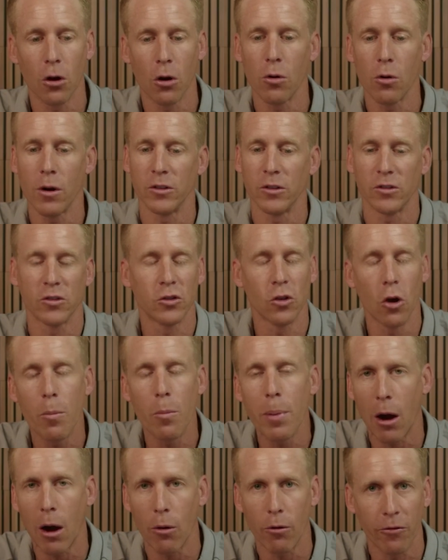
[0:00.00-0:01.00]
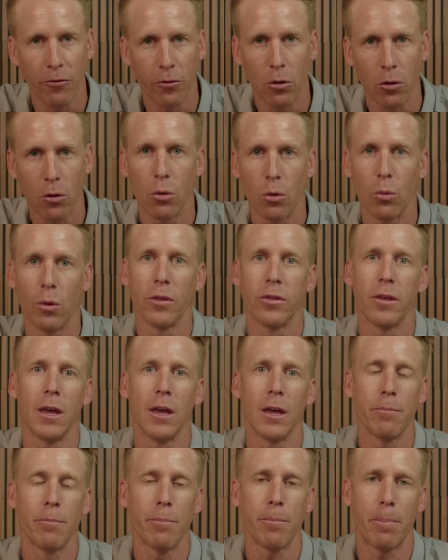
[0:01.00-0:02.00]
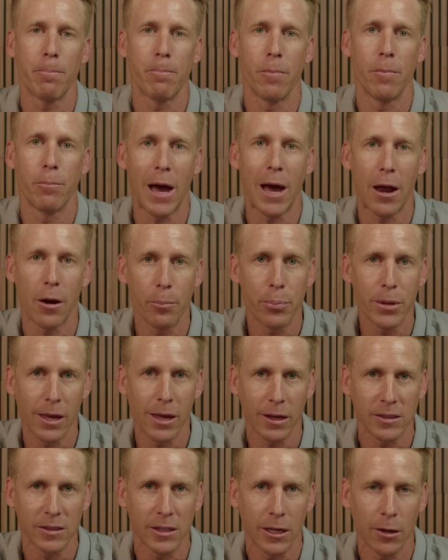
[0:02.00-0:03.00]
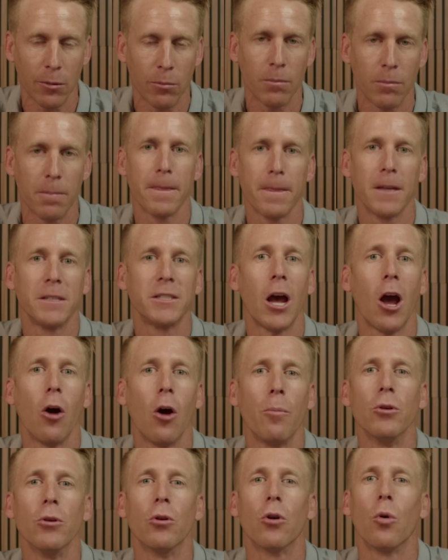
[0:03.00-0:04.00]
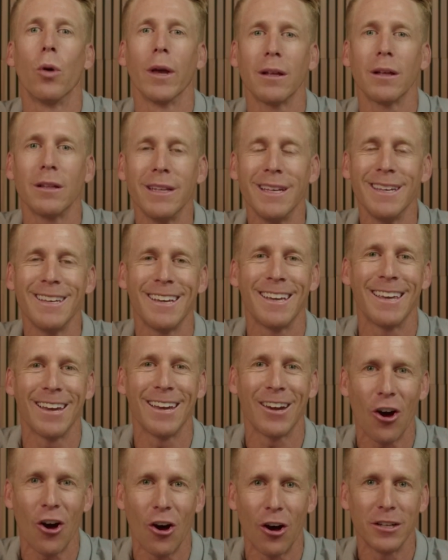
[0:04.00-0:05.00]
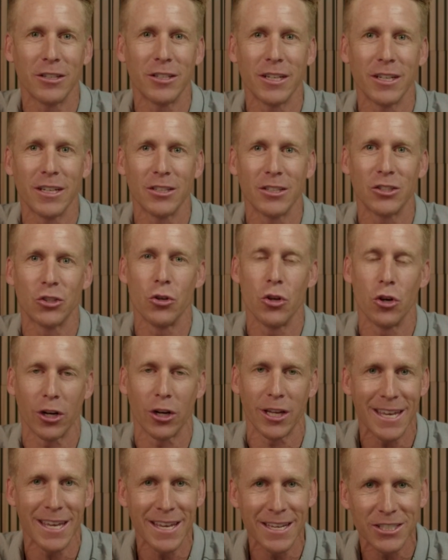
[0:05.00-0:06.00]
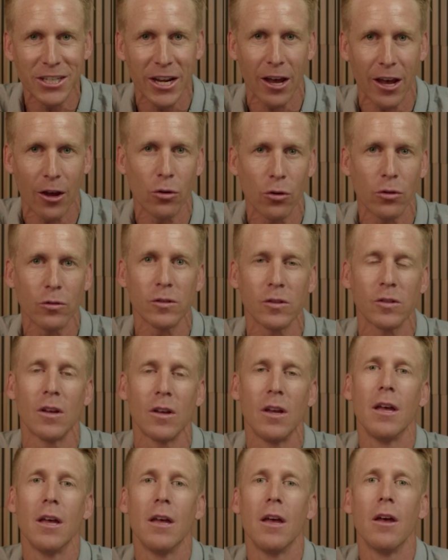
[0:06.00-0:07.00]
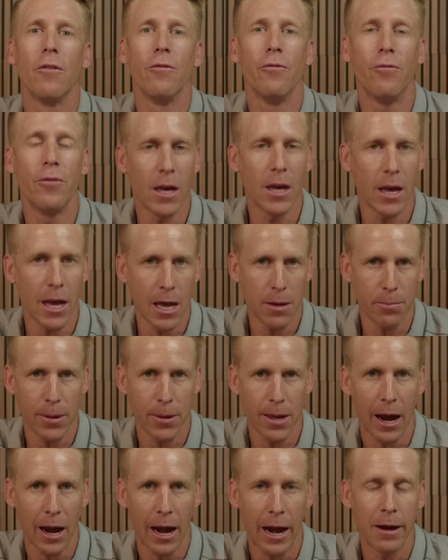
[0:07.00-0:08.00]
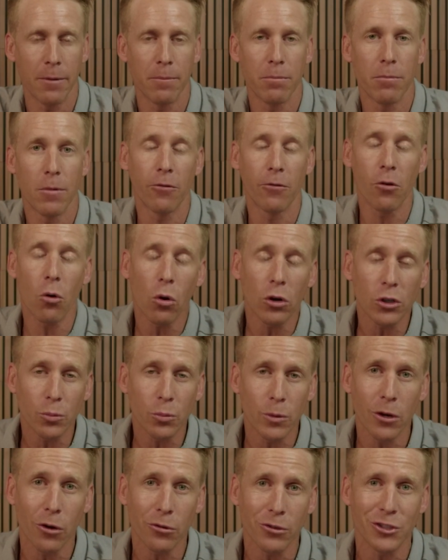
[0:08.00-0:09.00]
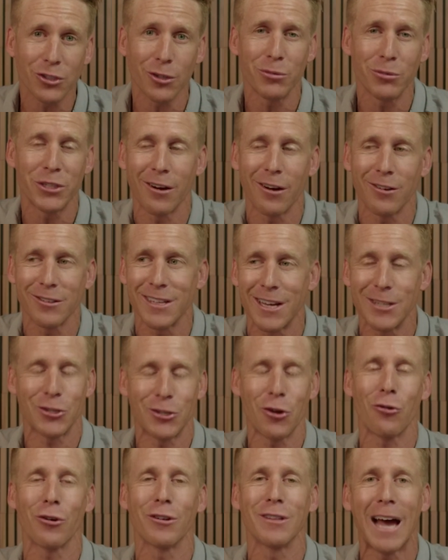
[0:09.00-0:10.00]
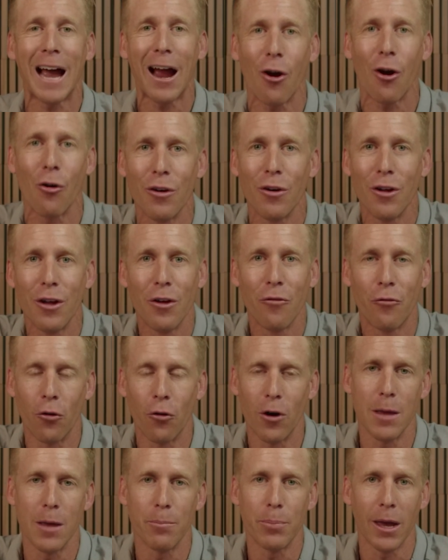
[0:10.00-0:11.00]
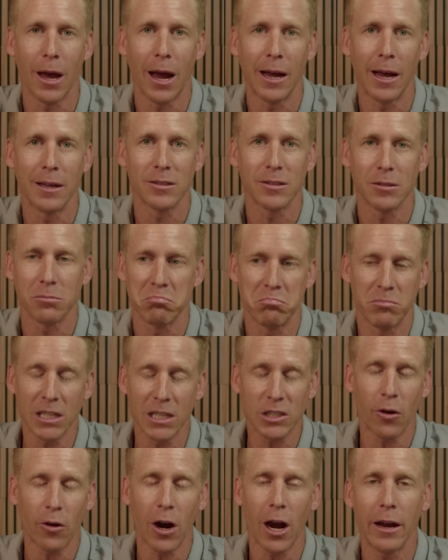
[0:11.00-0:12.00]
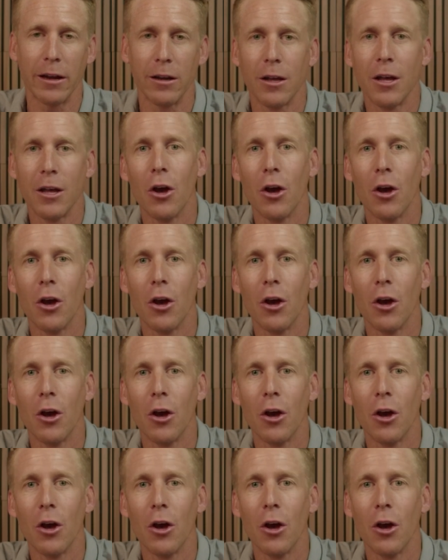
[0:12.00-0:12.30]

is so powerful within Pattern PXM to help you quickly get content to your key channels via API. Of course, we know there's some channels that don't allow for APIs. That's fine.